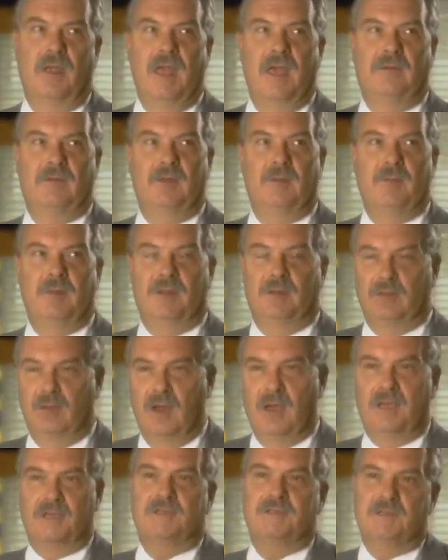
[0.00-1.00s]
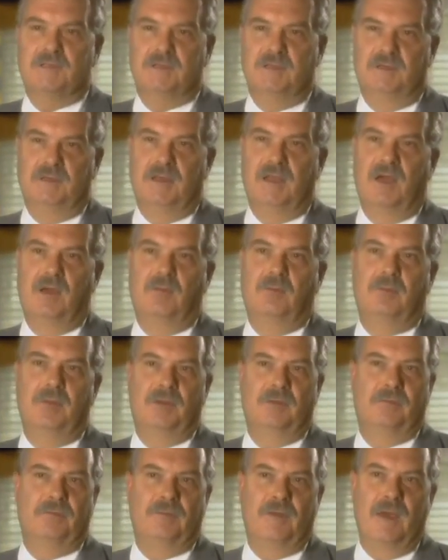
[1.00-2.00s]
having been lost and now
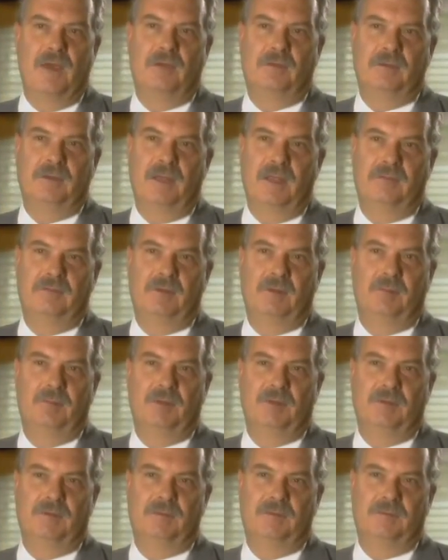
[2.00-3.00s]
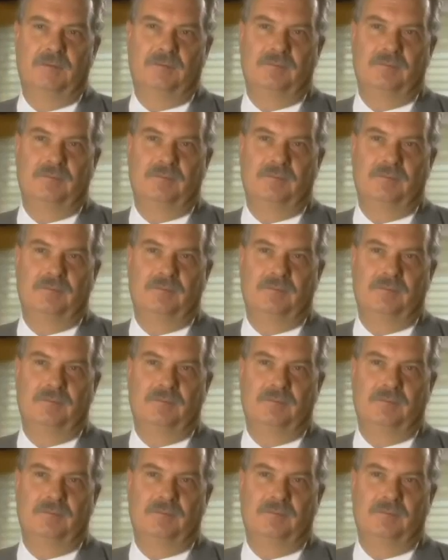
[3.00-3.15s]
been found, having been